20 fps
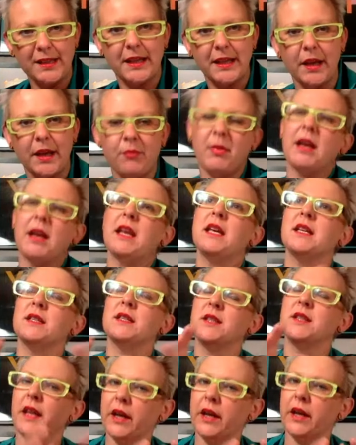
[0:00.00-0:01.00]
to get money in
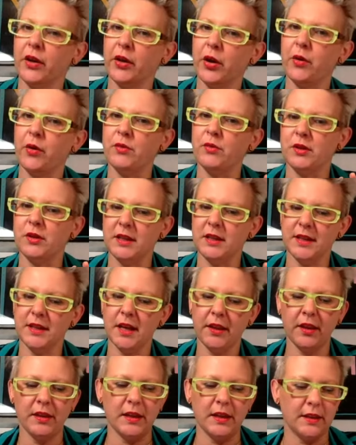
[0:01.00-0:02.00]
so they can go and do these
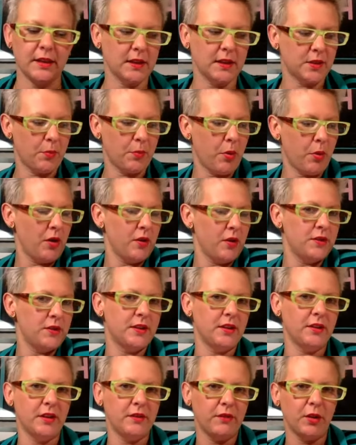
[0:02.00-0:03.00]
other things, as opposed
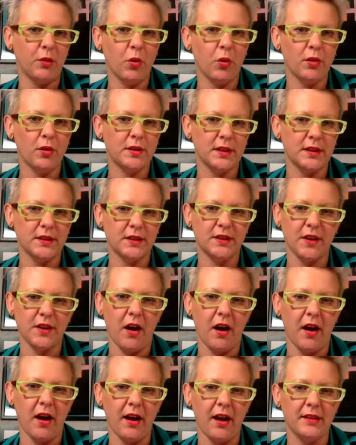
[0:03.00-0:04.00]
to living what's
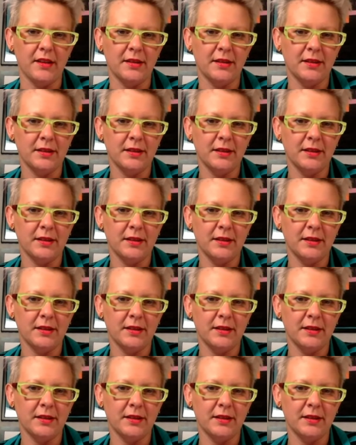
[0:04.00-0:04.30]
inside